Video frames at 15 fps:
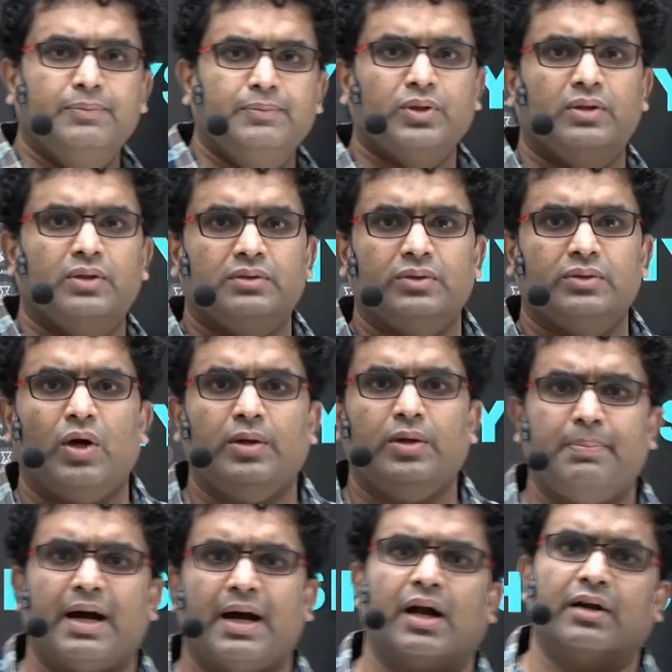or got
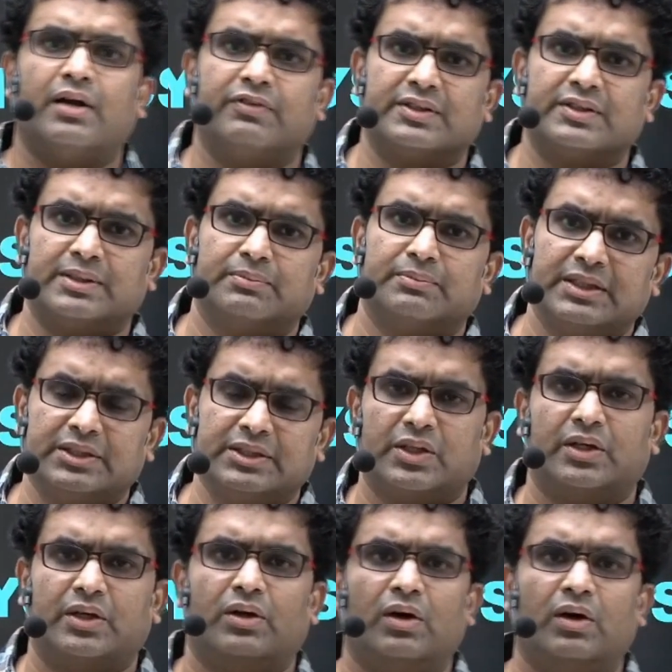banned for some reason
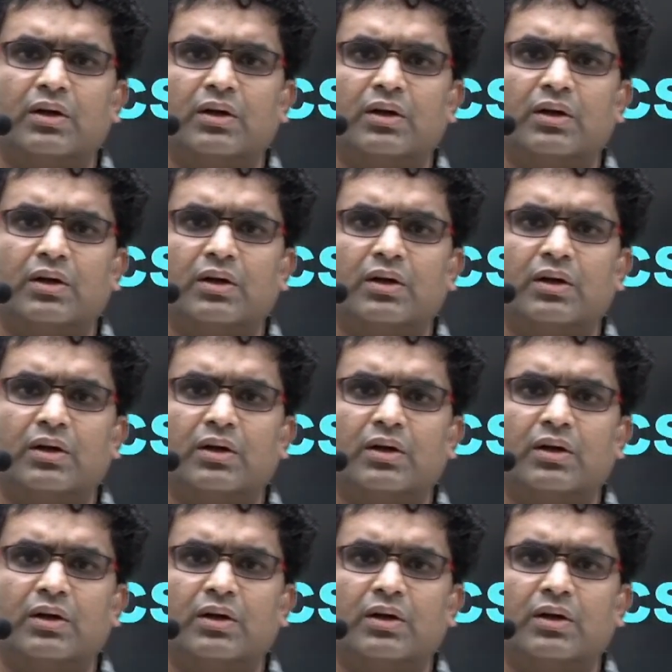and all,